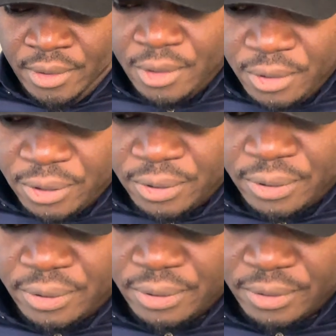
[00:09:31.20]
Whew.
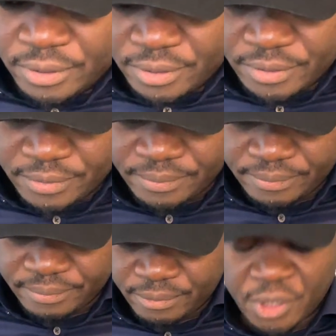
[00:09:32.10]

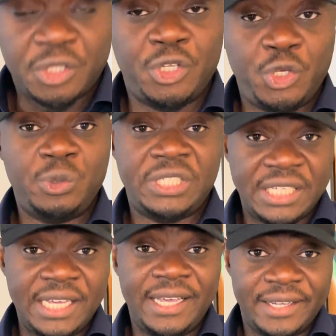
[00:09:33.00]
What do you
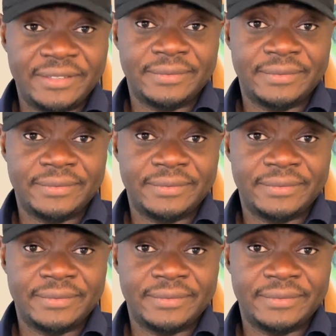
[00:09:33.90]
see?